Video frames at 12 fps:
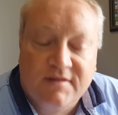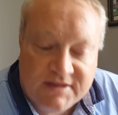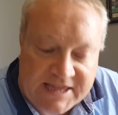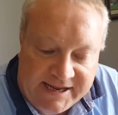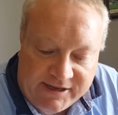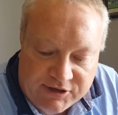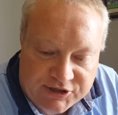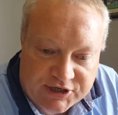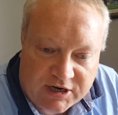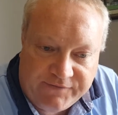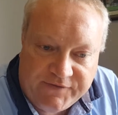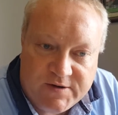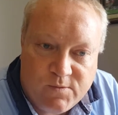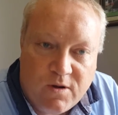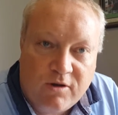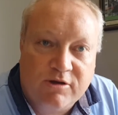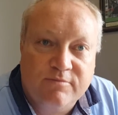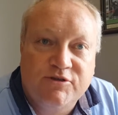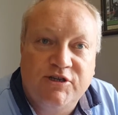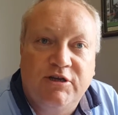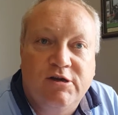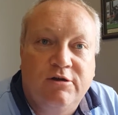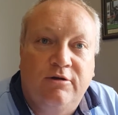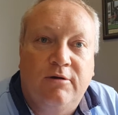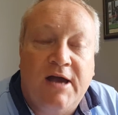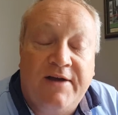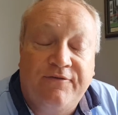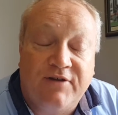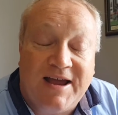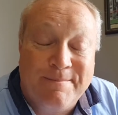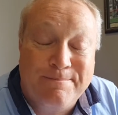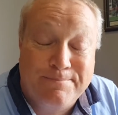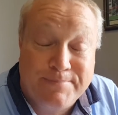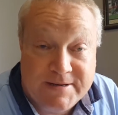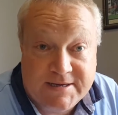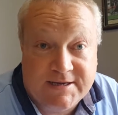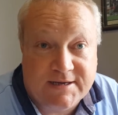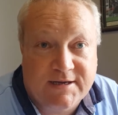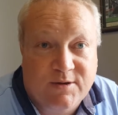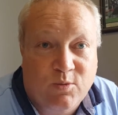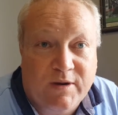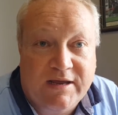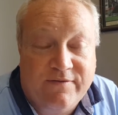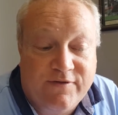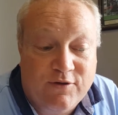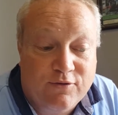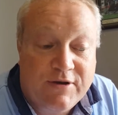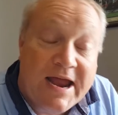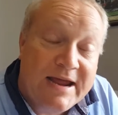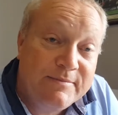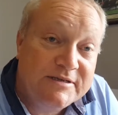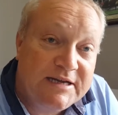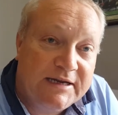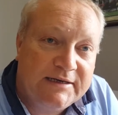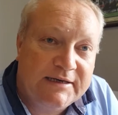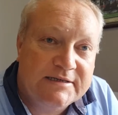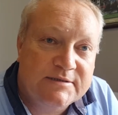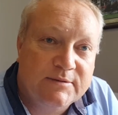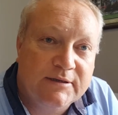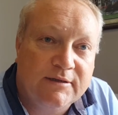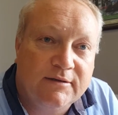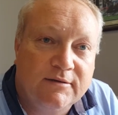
Thank you, Sophie, and welcome to you after a big week for your namesake last week.